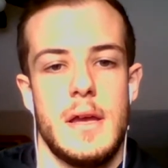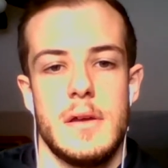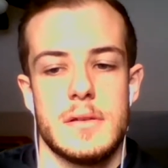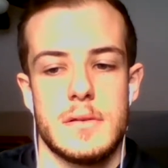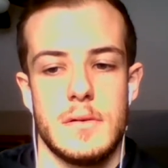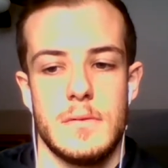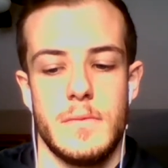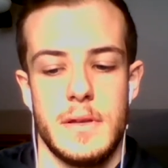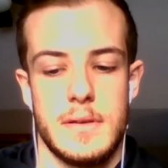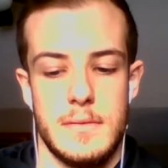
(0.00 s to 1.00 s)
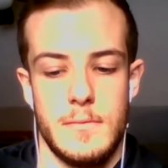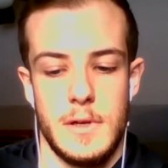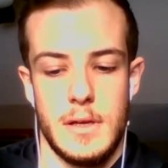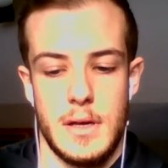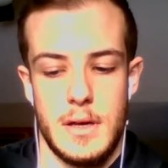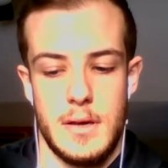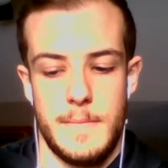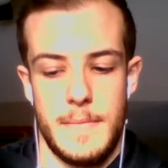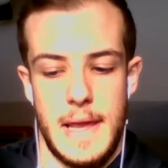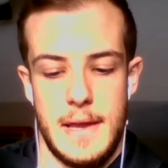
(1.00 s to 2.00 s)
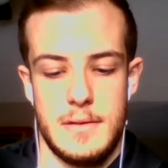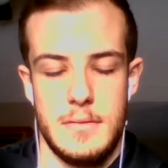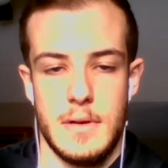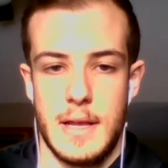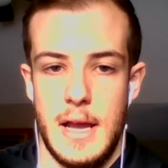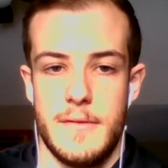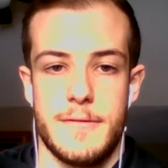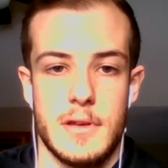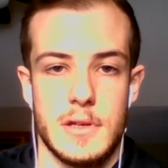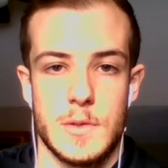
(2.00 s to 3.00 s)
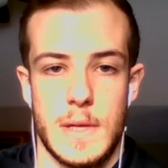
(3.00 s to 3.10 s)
So we had to account for those.